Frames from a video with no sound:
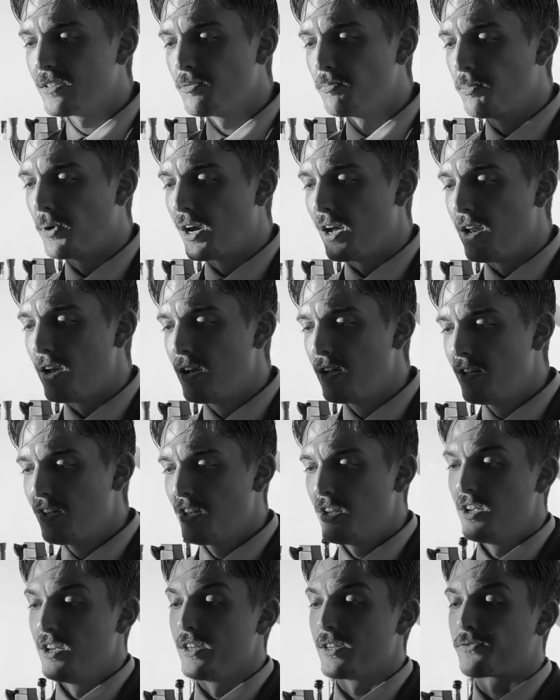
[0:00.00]
But
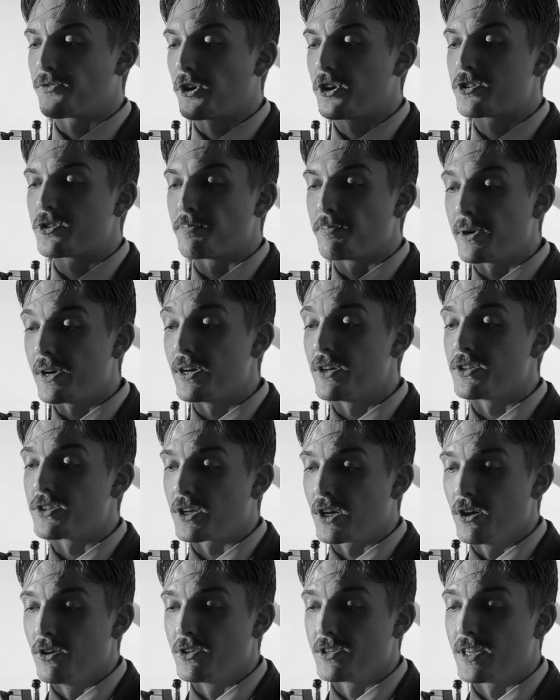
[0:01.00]
as far as appearance
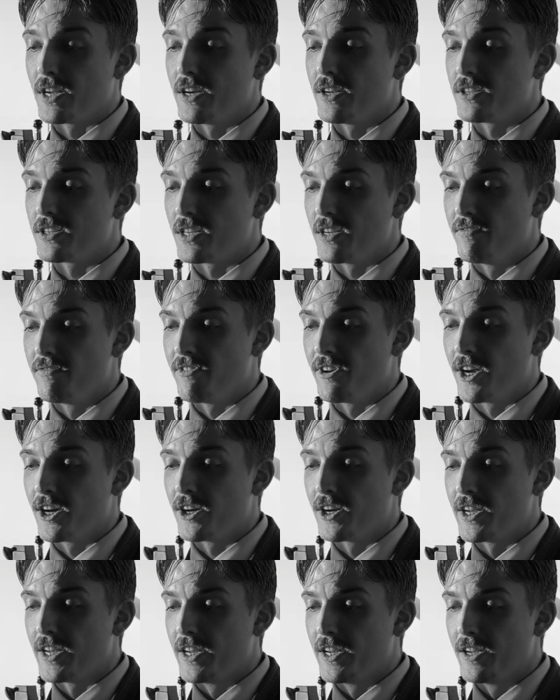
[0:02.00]
goes, that is a
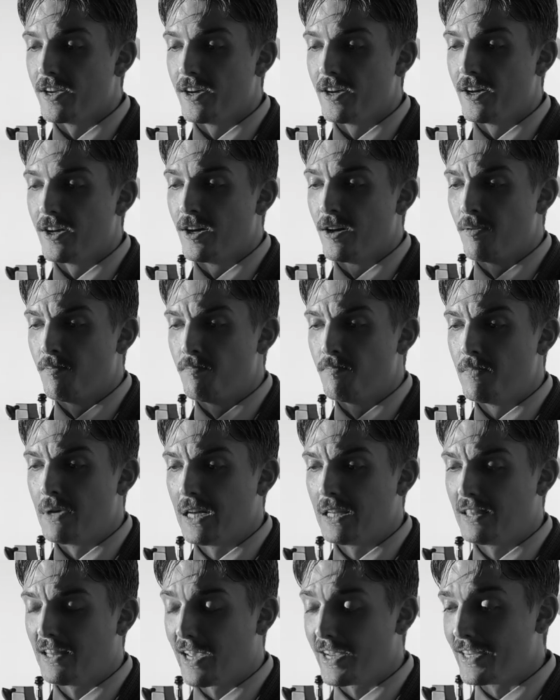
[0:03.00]
very
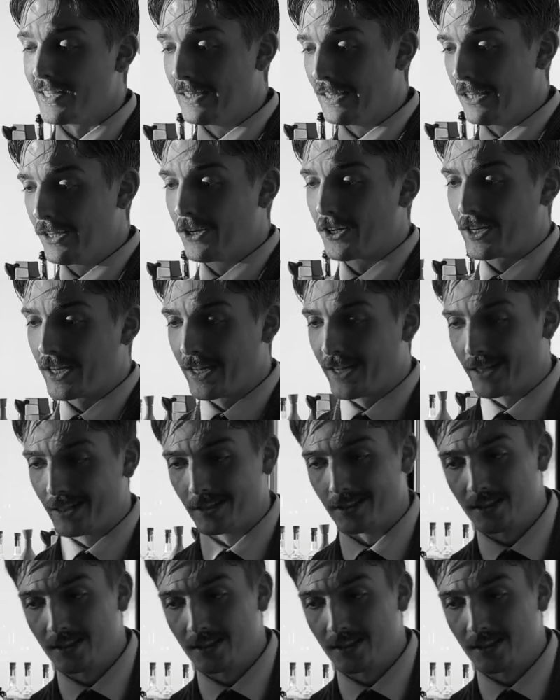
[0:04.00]
light-looking